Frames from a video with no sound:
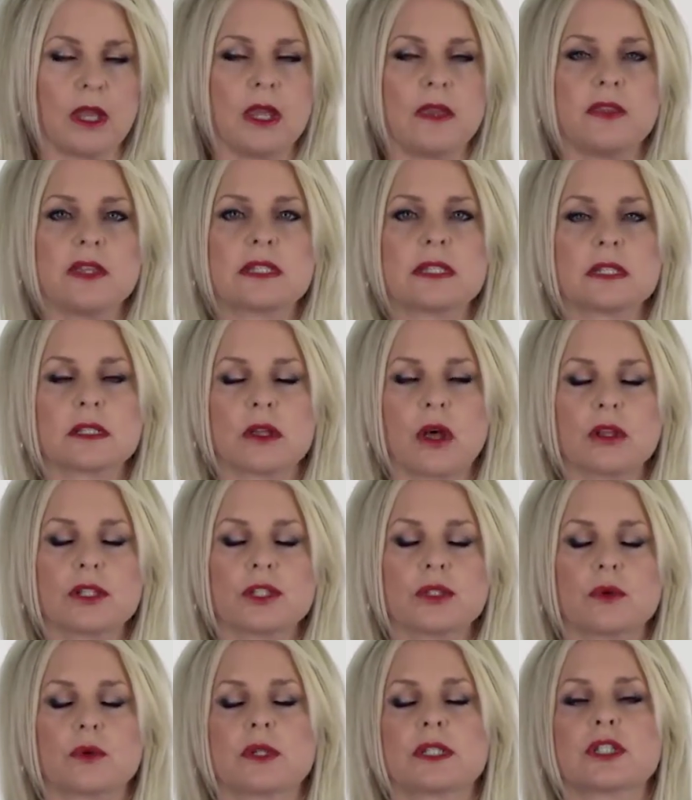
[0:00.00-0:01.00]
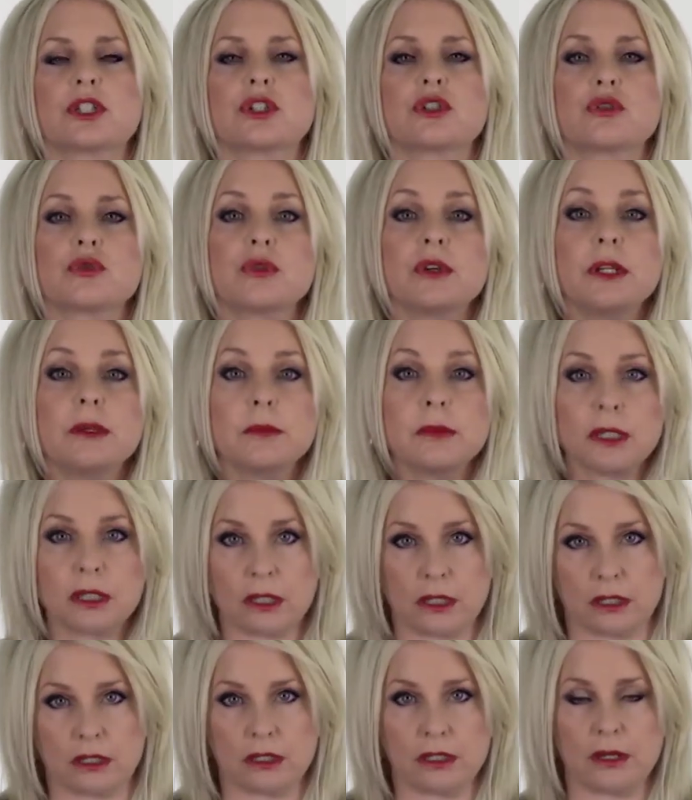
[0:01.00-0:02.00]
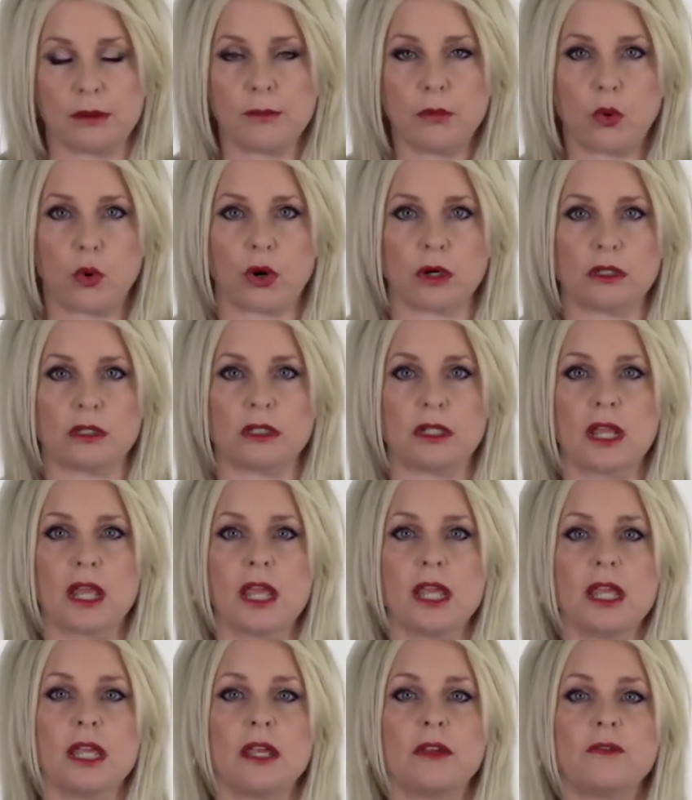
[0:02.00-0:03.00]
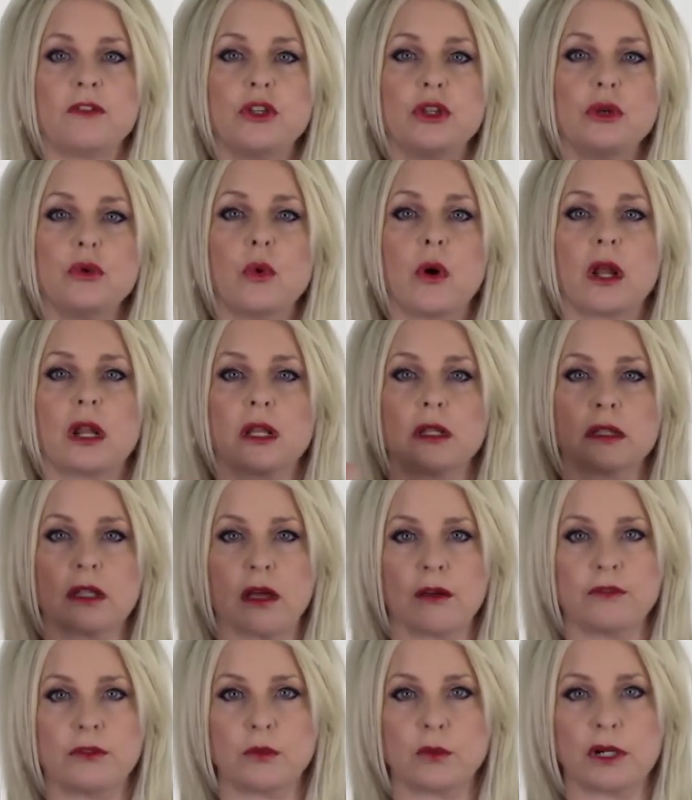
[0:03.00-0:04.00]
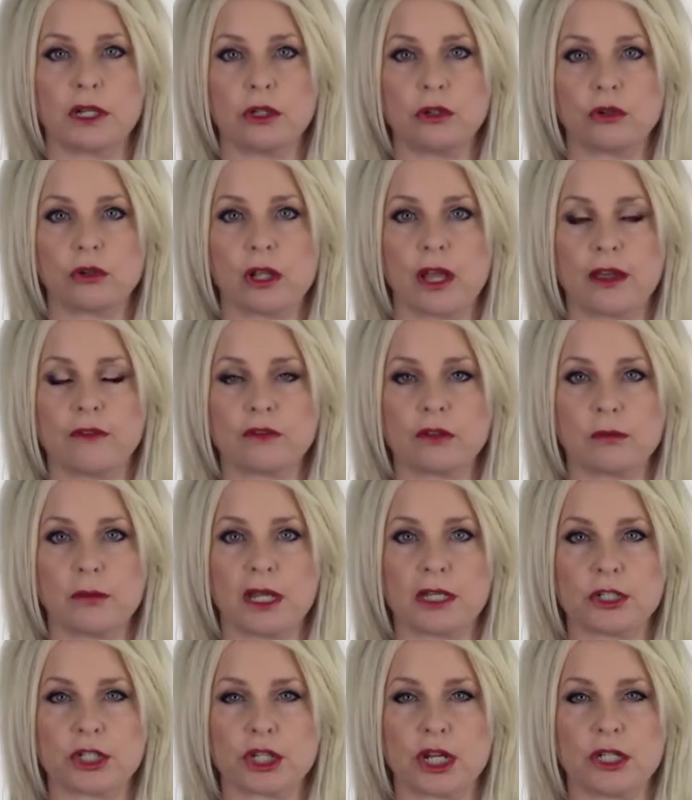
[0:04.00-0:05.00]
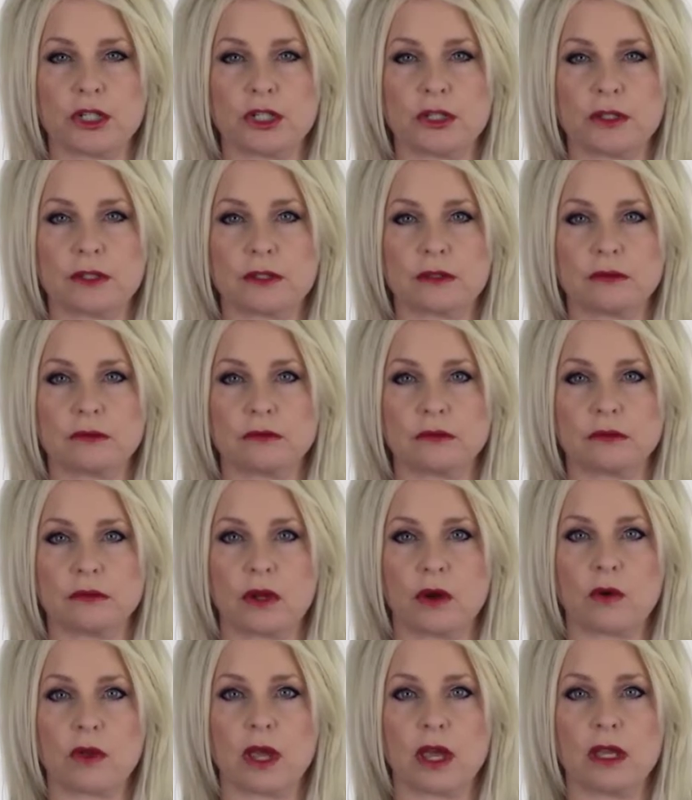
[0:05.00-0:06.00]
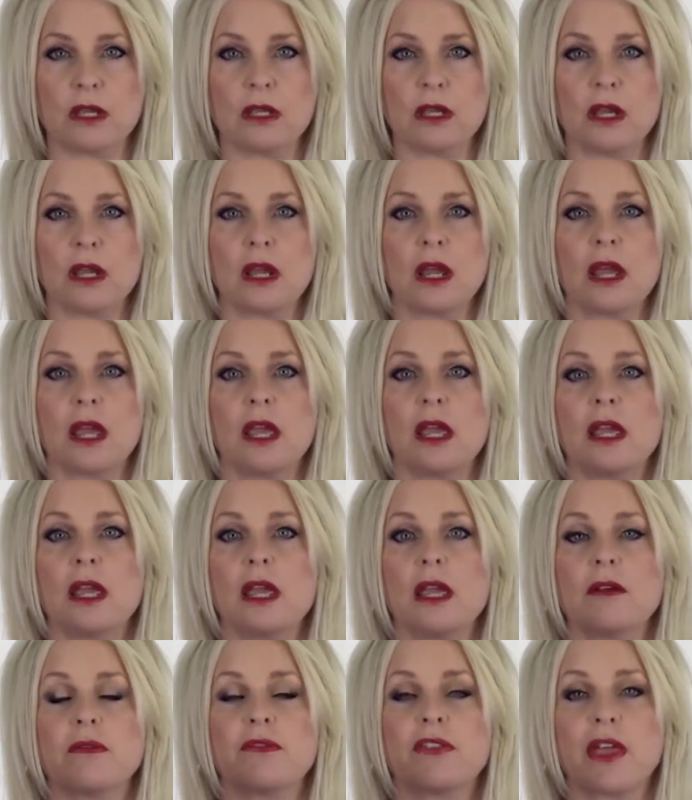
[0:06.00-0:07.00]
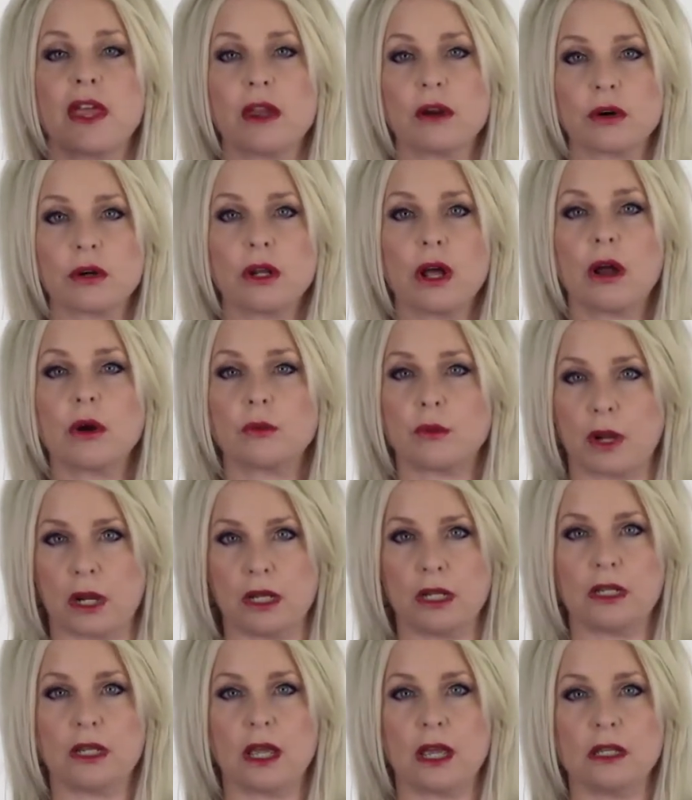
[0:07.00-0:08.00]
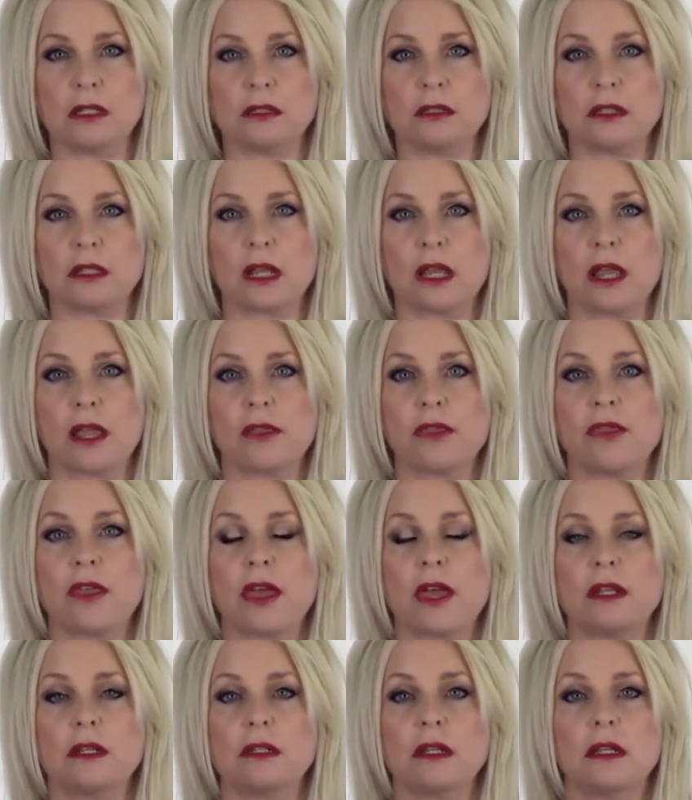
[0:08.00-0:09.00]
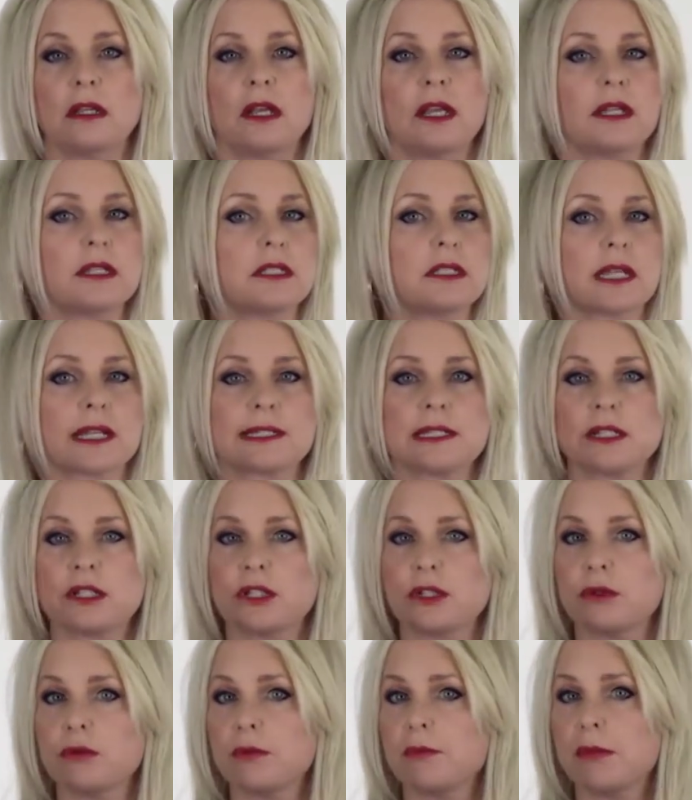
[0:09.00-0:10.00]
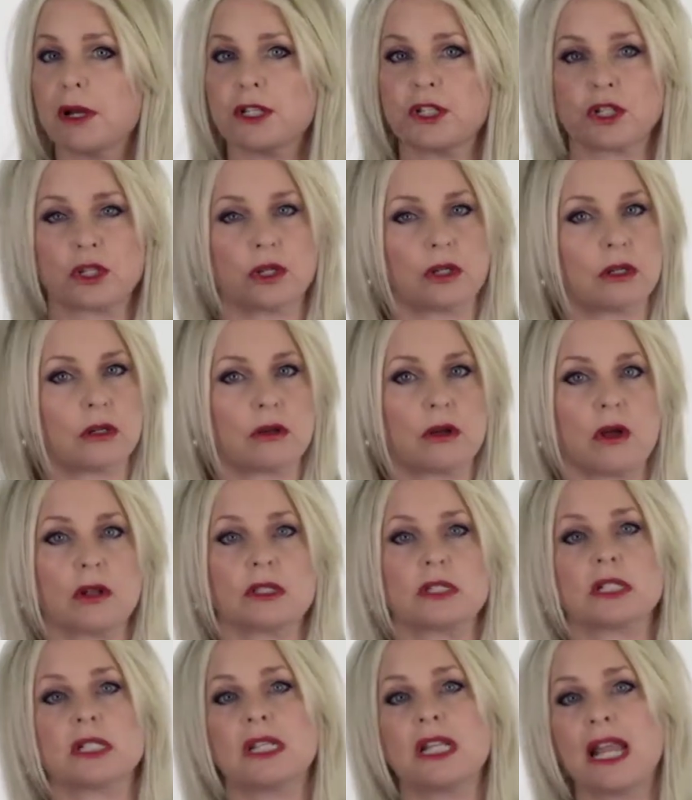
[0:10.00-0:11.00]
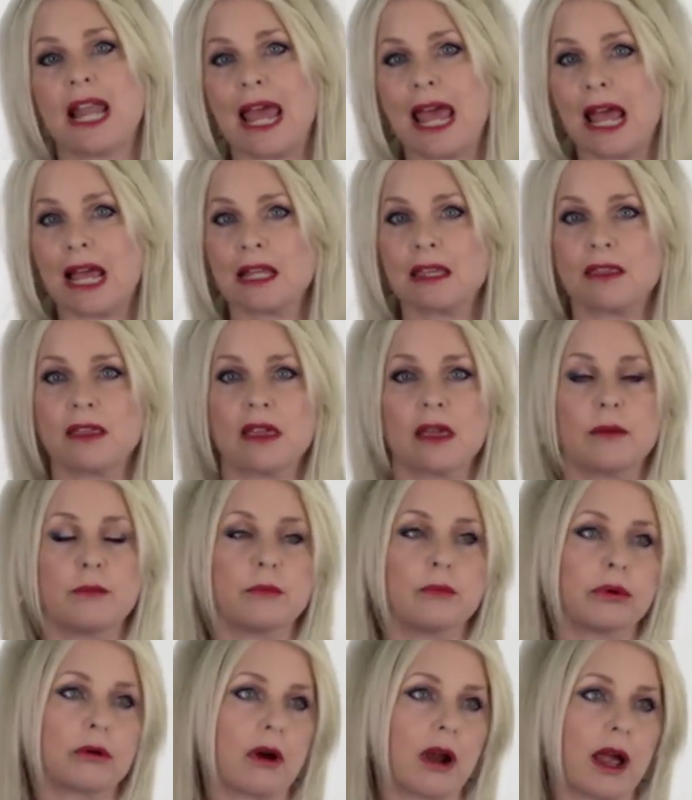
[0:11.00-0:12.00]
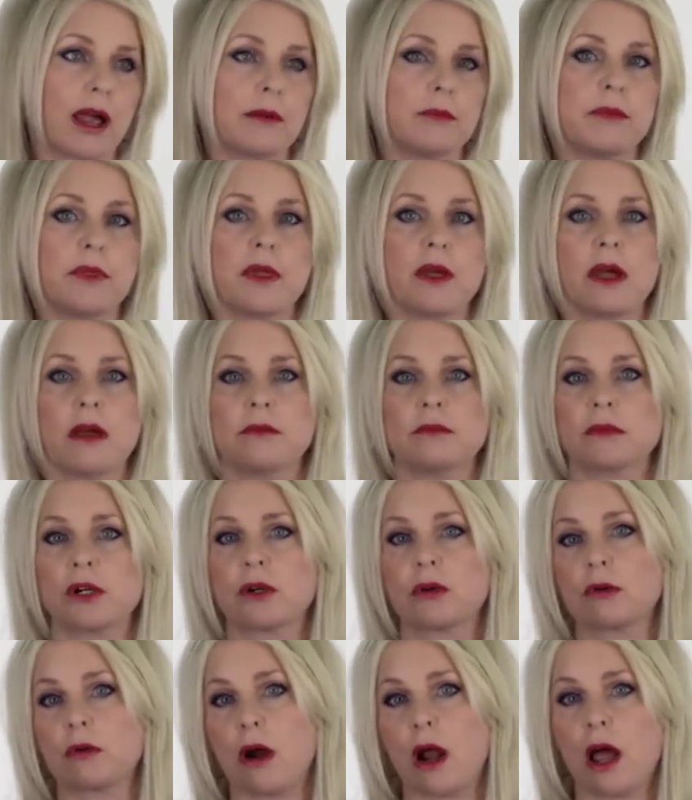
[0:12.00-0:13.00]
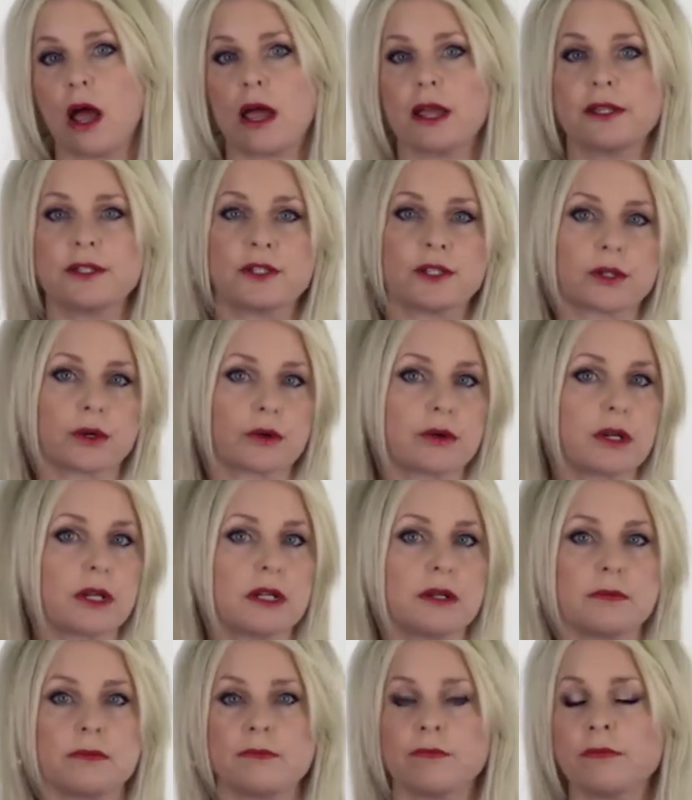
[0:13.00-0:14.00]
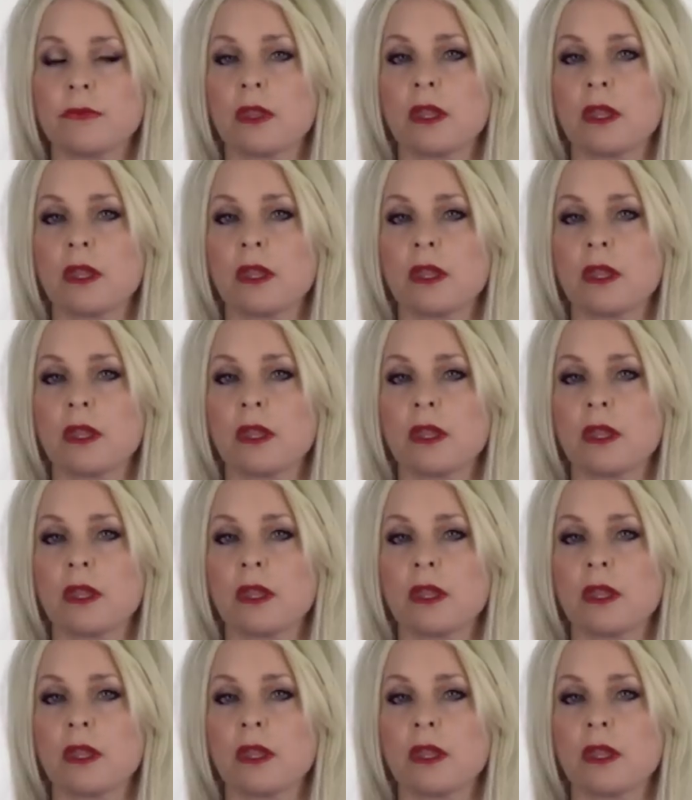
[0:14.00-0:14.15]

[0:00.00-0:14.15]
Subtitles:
This is also extremely important if you want a loved one in your life to make changes, okay? If they are not ready yet, then it doesn't do much good at all to nag them, bribe them, cry, scream.